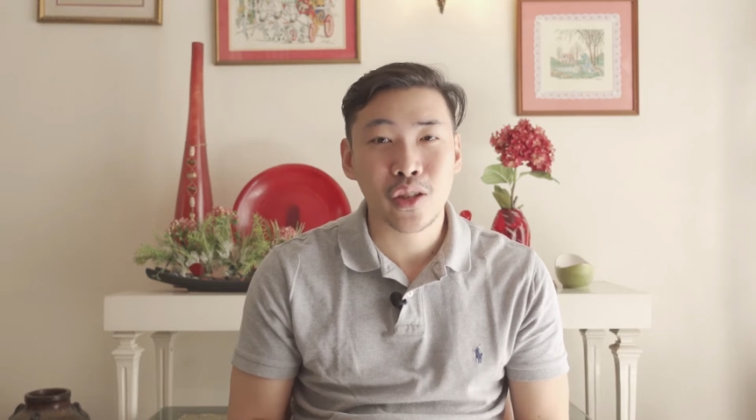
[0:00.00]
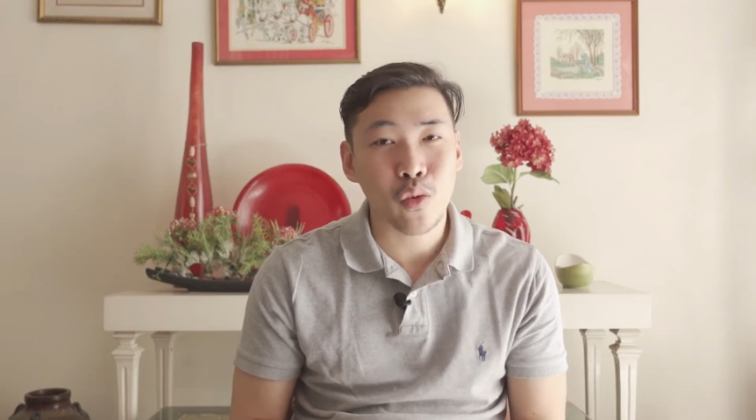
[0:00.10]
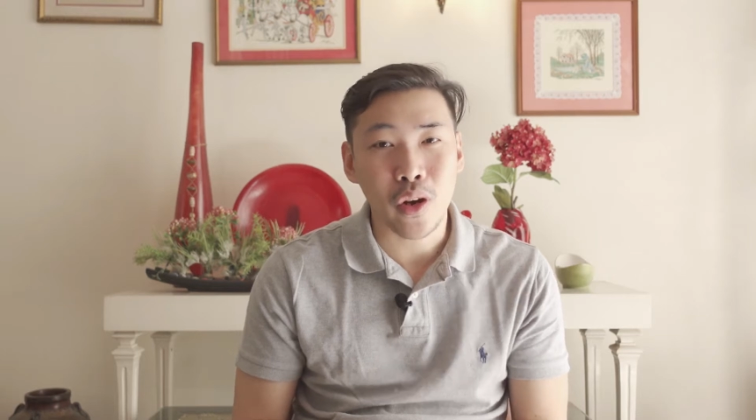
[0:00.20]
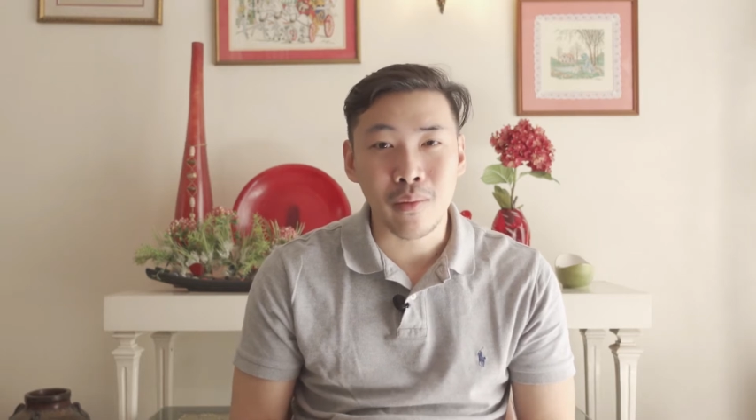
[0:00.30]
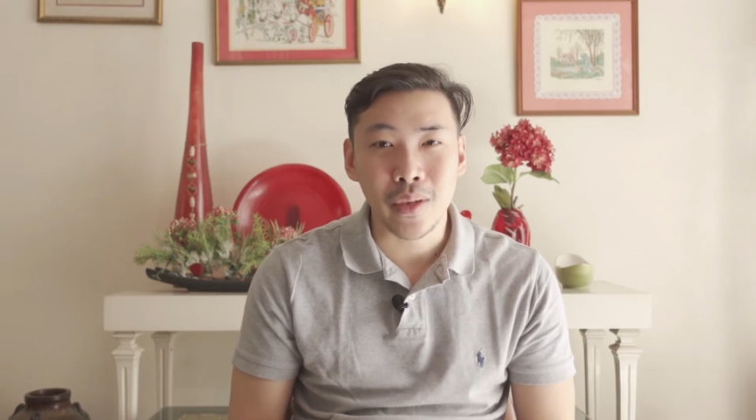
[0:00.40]

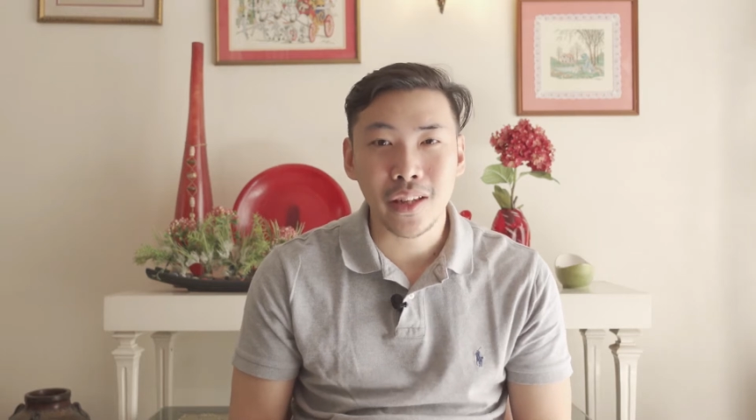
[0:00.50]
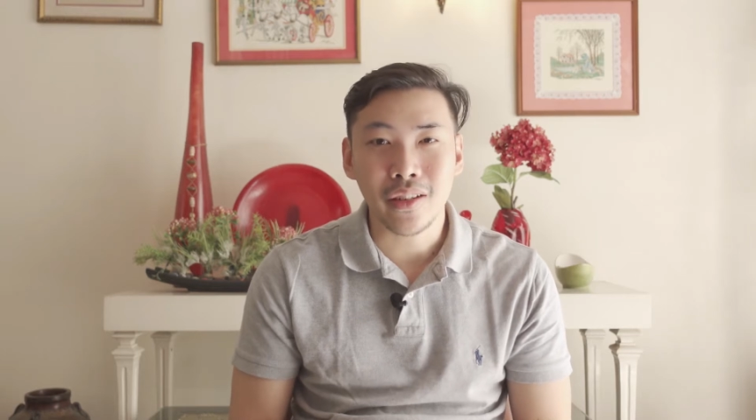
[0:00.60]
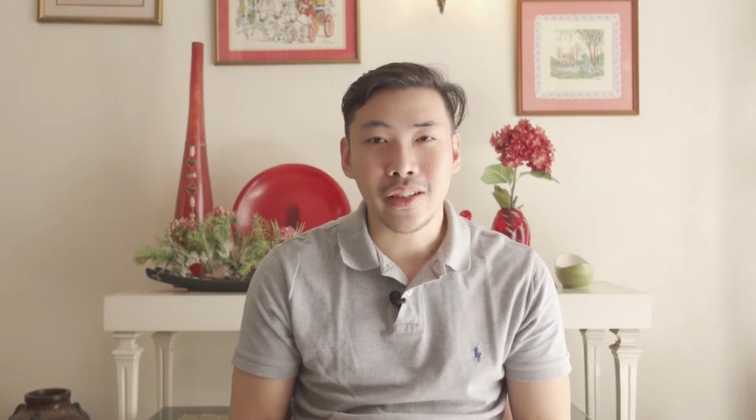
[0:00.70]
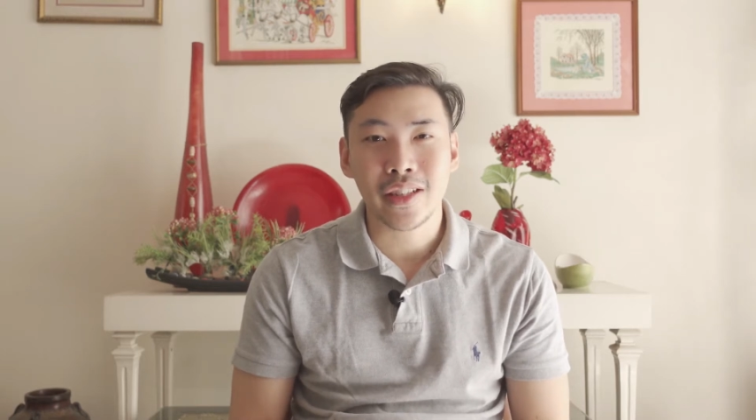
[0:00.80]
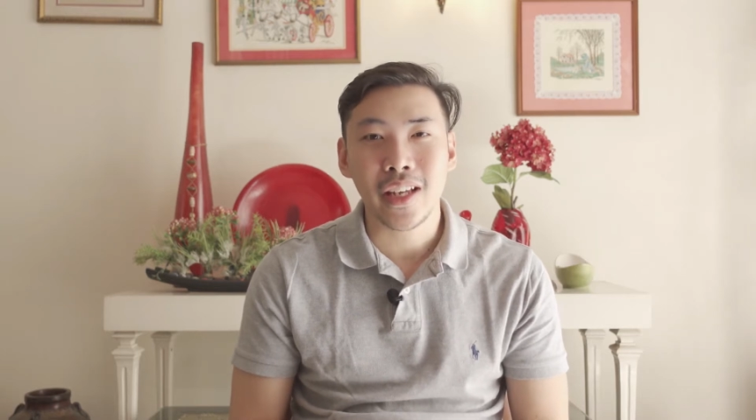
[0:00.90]
square
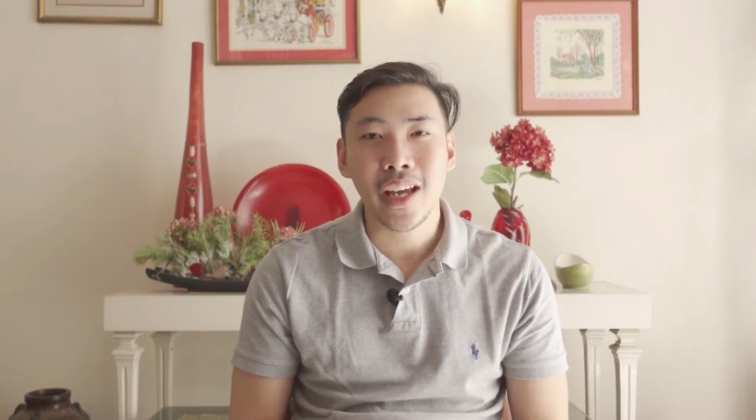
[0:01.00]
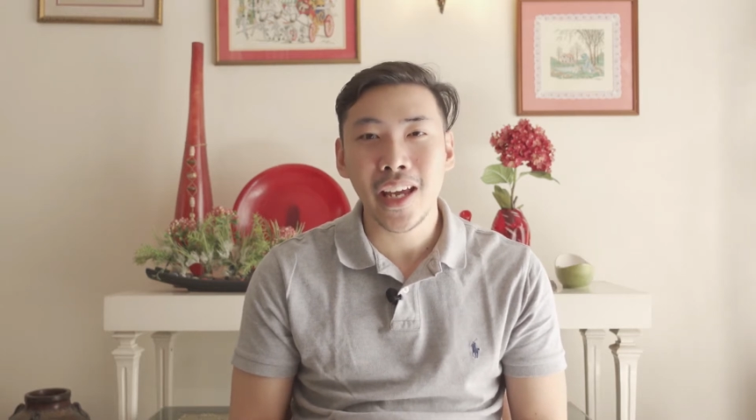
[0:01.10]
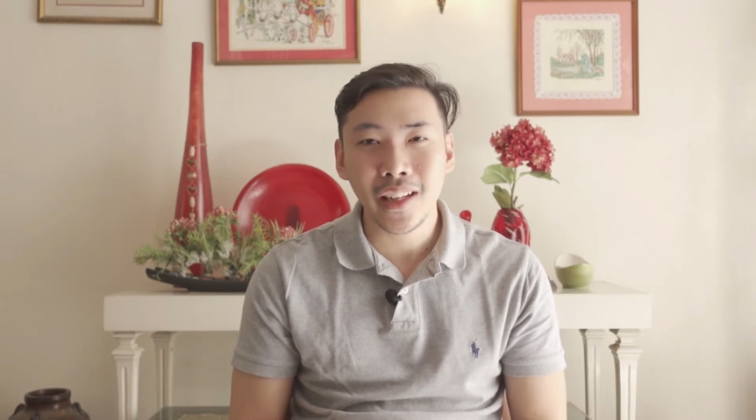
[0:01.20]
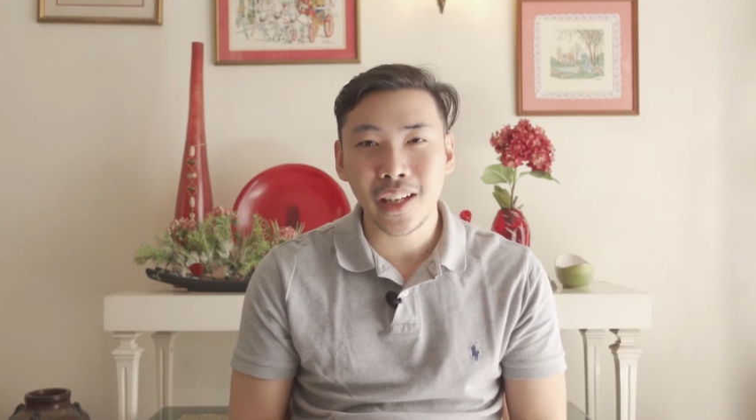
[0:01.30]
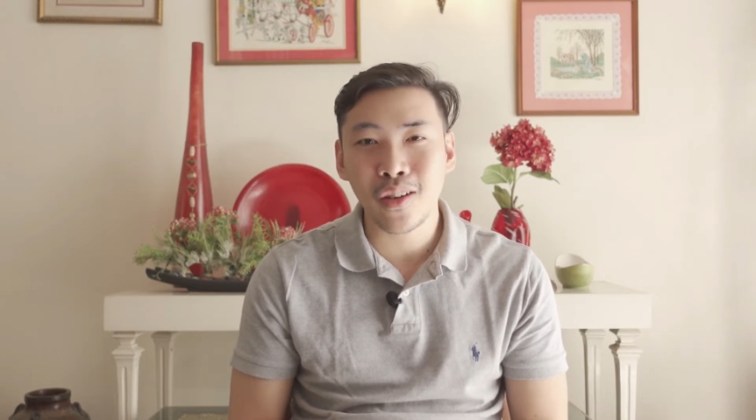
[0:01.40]
meters,
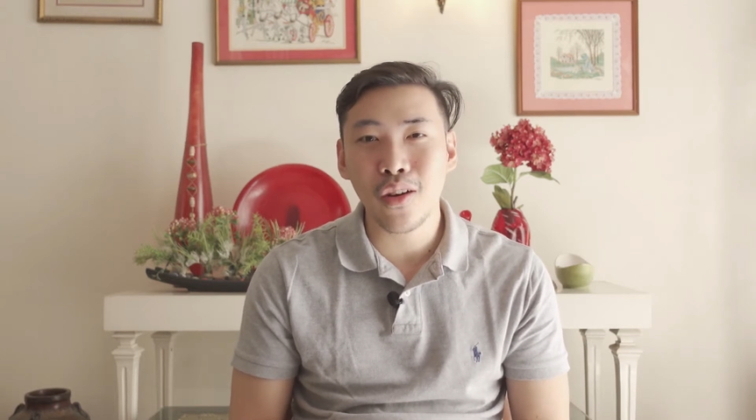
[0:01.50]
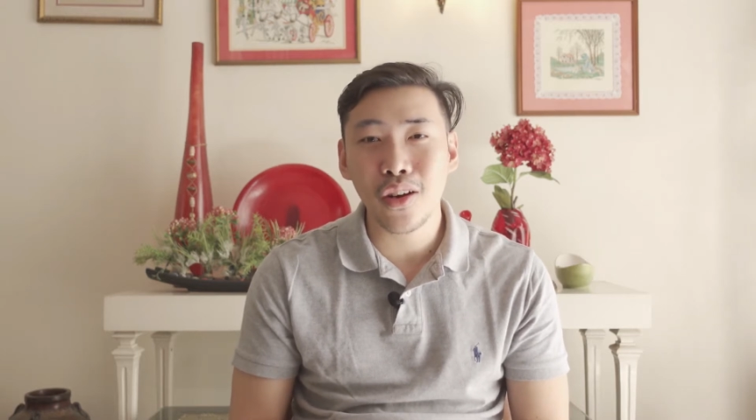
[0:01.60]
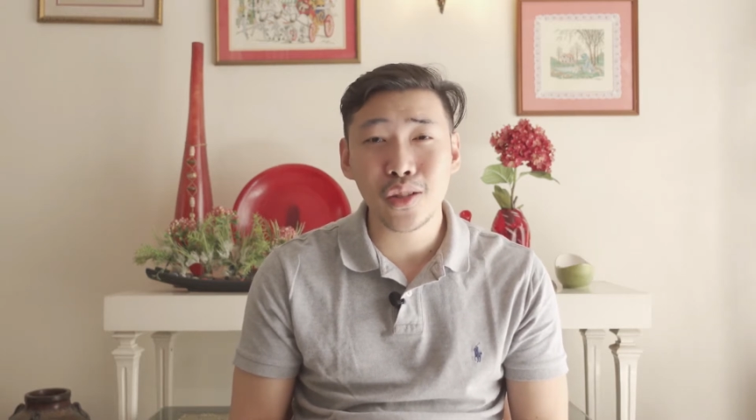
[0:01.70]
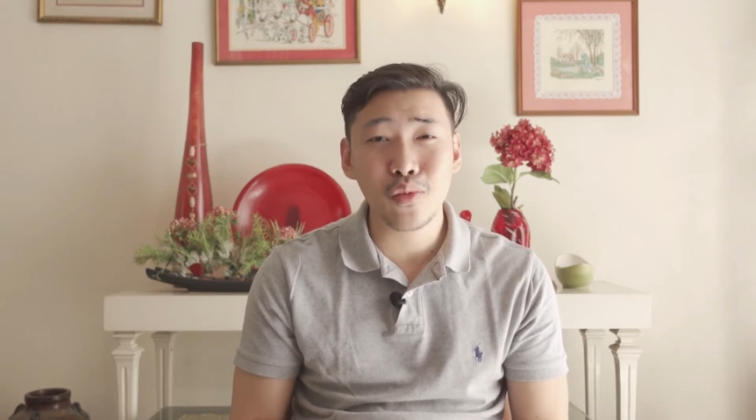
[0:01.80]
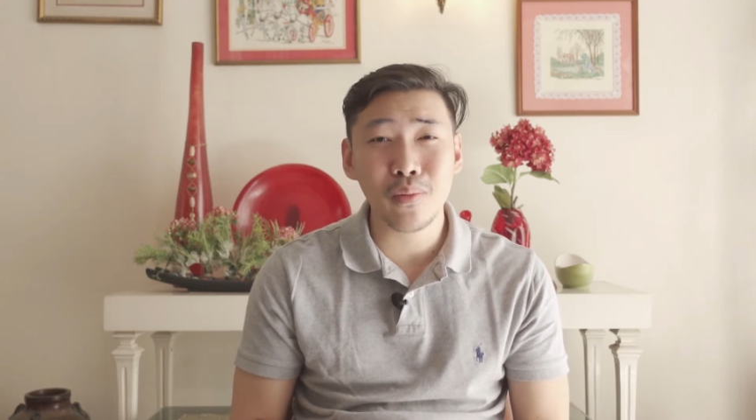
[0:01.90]
and the
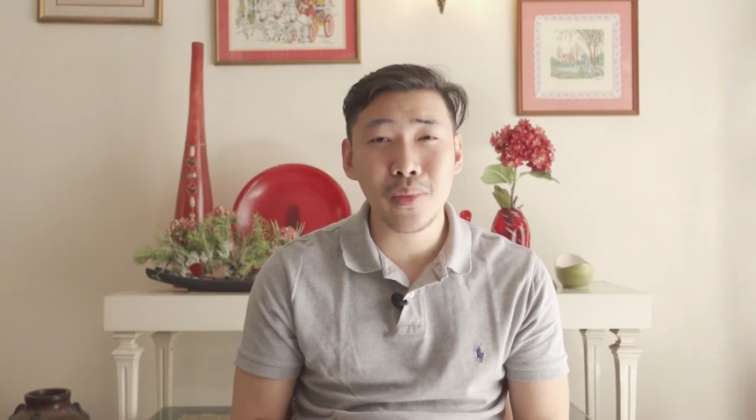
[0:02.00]
cost would